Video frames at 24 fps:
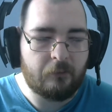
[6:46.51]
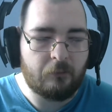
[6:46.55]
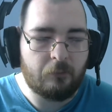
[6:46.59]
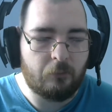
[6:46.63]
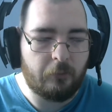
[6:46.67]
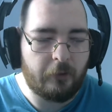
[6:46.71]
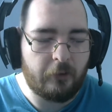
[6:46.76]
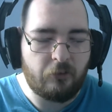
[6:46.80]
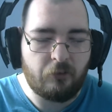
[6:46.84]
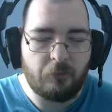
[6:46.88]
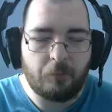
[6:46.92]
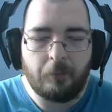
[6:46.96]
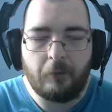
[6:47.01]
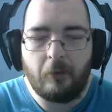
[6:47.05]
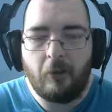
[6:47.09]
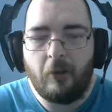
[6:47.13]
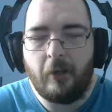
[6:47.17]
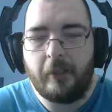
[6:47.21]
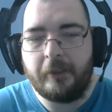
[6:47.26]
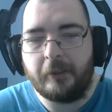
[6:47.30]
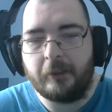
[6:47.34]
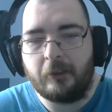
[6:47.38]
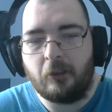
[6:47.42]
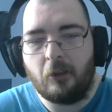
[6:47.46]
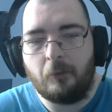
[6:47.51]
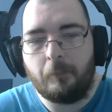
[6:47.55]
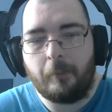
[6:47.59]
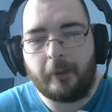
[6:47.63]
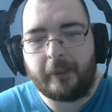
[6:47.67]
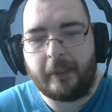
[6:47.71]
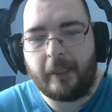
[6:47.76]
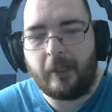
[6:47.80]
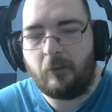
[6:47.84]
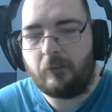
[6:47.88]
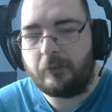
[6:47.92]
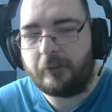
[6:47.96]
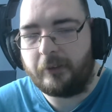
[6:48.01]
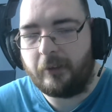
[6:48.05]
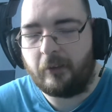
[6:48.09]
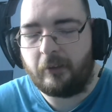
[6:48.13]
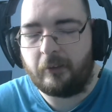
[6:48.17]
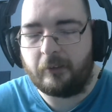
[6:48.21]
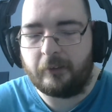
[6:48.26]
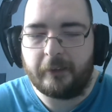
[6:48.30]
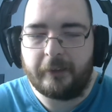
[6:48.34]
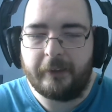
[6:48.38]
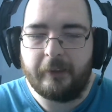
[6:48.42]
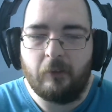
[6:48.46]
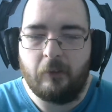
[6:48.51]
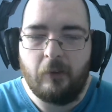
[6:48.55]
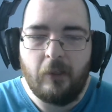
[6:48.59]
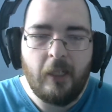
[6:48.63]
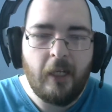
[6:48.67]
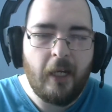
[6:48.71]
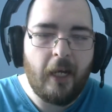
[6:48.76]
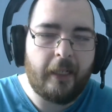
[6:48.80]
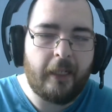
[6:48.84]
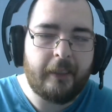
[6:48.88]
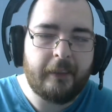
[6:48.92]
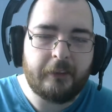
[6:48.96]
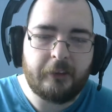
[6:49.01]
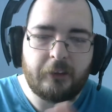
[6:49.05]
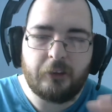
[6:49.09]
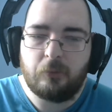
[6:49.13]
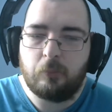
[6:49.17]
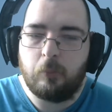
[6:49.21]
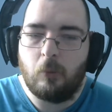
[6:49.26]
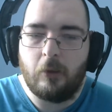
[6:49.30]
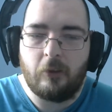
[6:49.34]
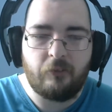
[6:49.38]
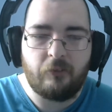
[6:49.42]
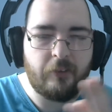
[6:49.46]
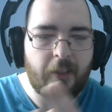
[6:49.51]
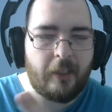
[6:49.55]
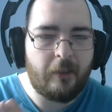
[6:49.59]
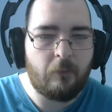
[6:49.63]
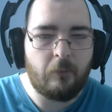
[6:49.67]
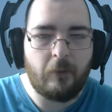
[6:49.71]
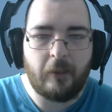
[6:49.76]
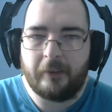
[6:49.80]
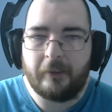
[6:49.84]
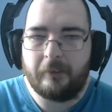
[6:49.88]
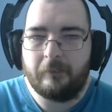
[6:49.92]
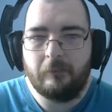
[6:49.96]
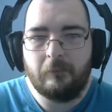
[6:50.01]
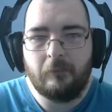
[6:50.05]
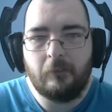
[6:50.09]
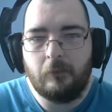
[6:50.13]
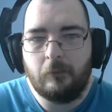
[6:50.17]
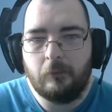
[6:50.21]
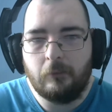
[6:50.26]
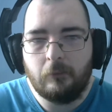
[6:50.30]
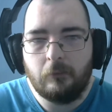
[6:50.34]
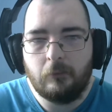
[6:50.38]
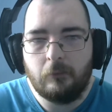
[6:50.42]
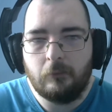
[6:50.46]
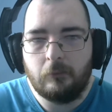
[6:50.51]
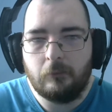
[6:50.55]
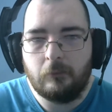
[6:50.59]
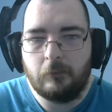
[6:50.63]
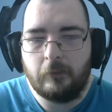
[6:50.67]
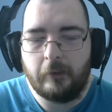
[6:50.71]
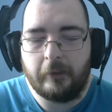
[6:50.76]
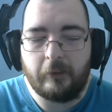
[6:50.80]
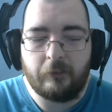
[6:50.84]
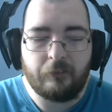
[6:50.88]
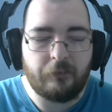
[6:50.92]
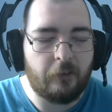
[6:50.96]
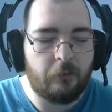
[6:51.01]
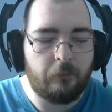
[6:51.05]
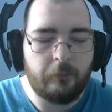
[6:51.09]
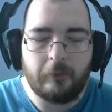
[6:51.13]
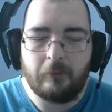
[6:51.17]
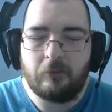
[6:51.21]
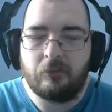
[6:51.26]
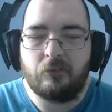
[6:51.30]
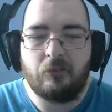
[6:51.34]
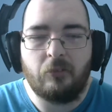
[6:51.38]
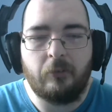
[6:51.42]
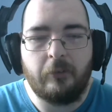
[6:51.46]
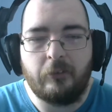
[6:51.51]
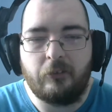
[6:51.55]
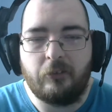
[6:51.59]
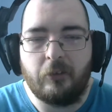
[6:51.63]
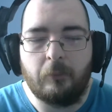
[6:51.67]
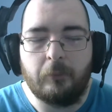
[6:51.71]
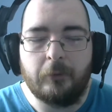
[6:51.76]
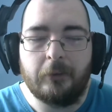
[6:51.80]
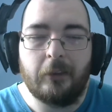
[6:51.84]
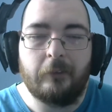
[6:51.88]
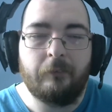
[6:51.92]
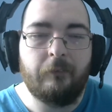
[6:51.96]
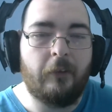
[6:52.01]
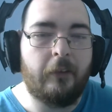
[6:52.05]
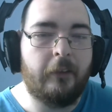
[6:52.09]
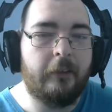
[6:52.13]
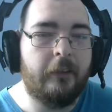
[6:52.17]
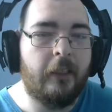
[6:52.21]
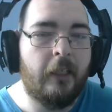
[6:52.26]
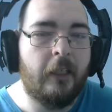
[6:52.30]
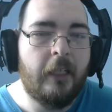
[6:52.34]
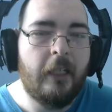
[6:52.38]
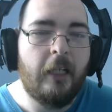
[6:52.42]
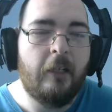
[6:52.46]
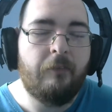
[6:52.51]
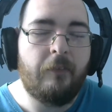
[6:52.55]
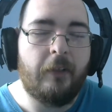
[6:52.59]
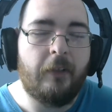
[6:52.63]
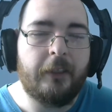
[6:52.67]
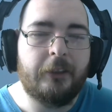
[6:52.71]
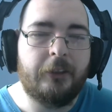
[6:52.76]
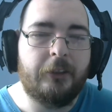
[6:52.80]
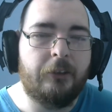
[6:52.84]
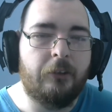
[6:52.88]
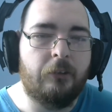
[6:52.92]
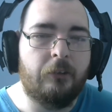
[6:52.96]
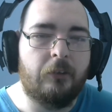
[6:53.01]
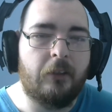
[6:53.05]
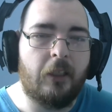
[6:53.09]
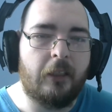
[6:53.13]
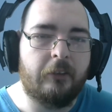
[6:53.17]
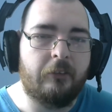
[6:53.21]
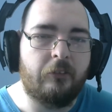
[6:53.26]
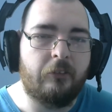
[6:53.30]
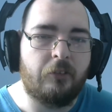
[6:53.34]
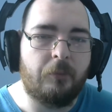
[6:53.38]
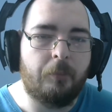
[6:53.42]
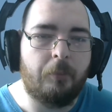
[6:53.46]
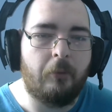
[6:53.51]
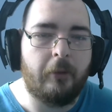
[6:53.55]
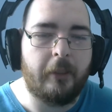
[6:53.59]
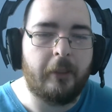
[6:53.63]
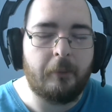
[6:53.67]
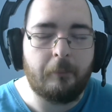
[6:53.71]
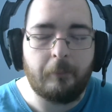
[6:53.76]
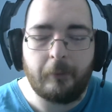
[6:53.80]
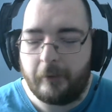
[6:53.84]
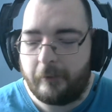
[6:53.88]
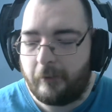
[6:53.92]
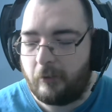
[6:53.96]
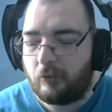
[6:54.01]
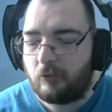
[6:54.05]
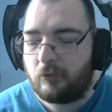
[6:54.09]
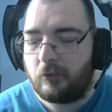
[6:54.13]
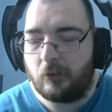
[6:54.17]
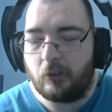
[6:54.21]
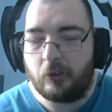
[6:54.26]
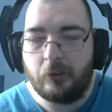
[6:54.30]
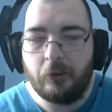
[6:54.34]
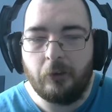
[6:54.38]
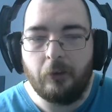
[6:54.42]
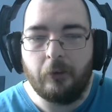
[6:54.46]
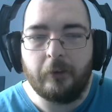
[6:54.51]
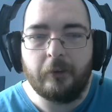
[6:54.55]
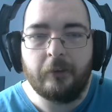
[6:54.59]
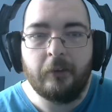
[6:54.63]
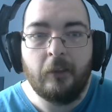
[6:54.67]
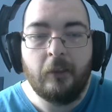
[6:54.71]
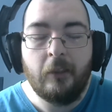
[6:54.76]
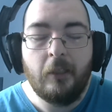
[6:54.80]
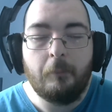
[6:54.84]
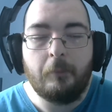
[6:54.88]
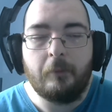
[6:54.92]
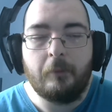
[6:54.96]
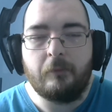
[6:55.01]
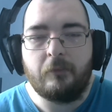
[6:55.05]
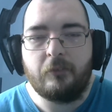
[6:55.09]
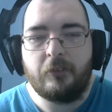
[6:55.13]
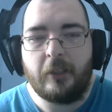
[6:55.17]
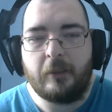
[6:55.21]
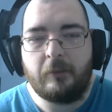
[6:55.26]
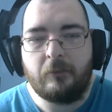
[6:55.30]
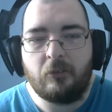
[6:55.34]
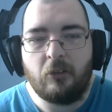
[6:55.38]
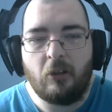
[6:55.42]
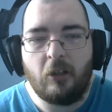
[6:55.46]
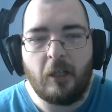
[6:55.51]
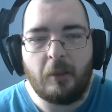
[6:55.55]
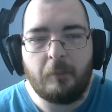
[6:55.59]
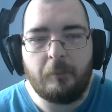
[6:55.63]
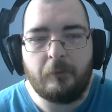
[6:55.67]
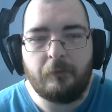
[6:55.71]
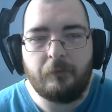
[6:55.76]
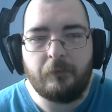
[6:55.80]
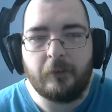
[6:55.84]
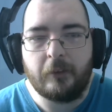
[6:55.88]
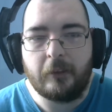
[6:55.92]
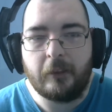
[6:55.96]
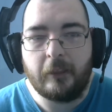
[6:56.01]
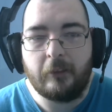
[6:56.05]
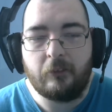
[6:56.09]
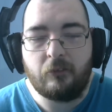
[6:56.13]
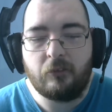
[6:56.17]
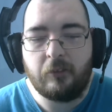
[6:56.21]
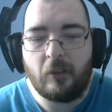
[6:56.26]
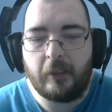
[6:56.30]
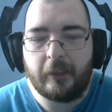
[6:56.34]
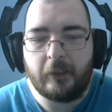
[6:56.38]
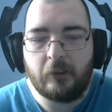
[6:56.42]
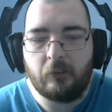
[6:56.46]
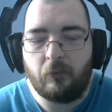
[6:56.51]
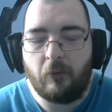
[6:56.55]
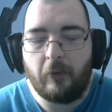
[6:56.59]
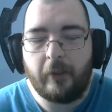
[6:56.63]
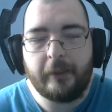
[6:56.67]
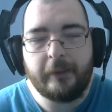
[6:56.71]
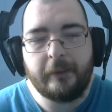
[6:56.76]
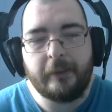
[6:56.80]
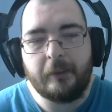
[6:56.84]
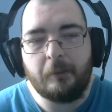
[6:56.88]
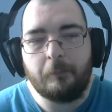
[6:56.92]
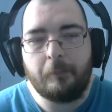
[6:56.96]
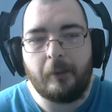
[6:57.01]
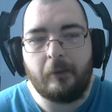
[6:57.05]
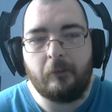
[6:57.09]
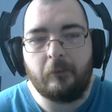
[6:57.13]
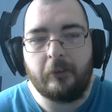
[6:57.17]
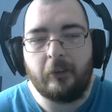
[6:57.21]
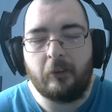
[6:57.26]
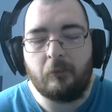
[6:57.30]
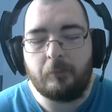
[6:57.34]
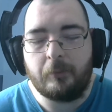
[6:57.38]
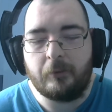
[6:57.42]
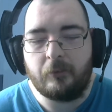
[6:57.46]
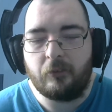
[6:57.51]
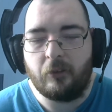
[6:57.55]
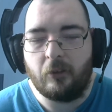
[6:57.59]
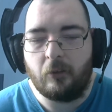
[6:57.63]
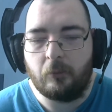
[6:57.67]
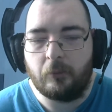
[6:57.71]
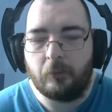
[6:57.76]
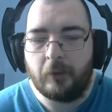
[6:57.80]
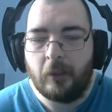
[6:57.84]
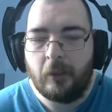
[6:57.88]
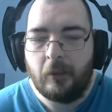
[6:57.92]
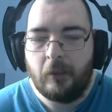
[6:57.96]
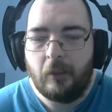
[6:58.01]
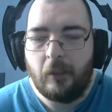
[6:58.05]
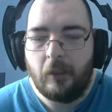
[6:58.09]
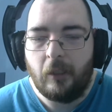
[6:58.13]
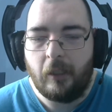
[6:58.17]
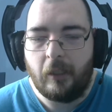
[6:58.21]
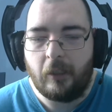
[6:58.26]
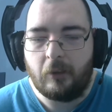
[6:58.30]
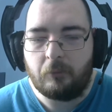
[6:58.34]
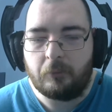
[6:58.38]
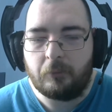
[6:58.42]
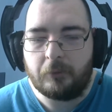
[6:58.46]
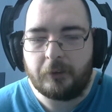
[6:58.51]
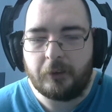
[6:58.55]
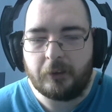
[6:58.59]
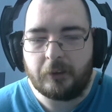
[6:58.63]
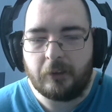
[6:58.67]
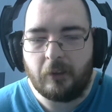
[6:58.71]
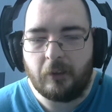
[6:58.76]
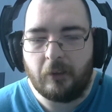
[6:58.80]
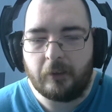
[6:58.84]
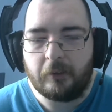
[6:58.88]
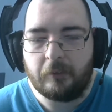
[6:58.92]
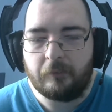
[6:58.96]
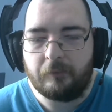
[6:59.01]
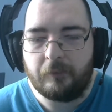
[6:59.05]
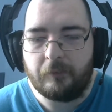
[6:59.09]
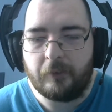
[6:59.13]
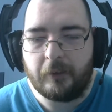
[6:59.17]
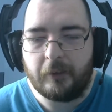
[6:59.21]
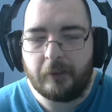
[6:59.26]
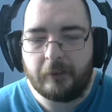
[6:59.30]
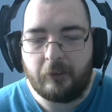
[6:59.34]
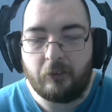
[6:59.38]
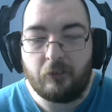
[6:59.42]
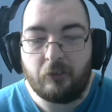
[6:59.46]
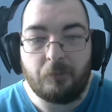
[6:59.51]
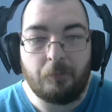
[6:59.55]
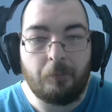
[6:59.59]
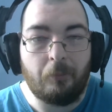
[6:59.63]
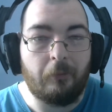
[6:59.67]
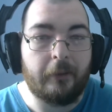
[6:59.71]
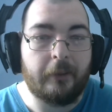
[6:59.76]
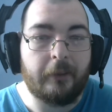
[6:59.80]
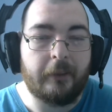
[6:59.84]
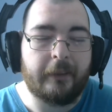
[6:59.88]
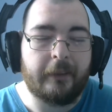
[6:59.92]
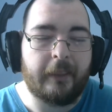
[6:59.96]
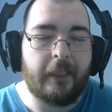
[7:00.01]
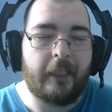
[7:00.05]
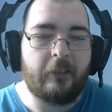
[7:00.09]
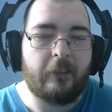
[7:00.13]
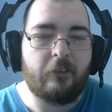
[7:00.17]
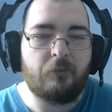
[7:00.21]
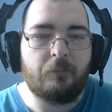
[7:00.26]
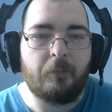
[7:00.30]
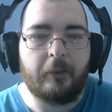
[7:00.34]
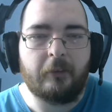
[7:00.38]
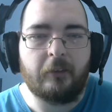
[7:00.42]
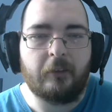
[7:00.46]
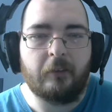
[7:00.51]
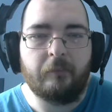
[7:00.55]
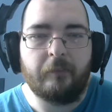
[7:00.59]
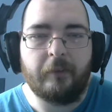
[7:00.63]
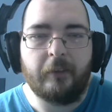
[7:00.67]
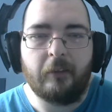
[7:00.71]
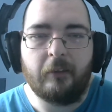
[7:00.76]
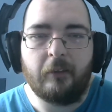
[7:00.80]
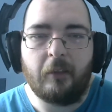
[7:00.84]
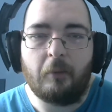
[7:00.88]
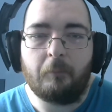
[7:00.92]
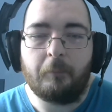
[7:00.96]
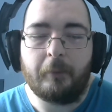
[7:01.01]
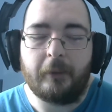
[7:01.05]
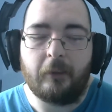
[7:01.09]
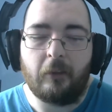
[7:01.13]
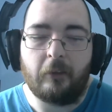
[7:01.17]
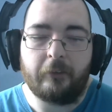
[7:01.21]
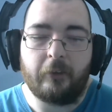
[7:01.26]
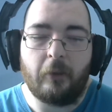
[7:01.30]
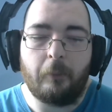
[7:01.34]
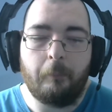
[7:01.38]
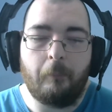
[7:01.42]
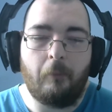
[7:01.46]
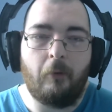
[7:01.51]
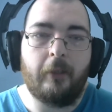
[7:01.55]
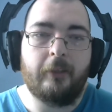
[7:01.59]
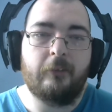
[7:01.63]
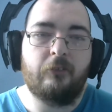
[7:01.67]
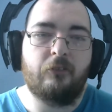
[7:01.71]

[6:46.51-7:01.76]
resupply, you go back out and you hunt and kill, and it just works that way. There's no real story to it, which I find, if that is true, kind of disappointing. But it does look good. But at the same time, it's like grindy, apparently I've been told, which is kind of disappointing in that aspect of it. I mean, I don't mind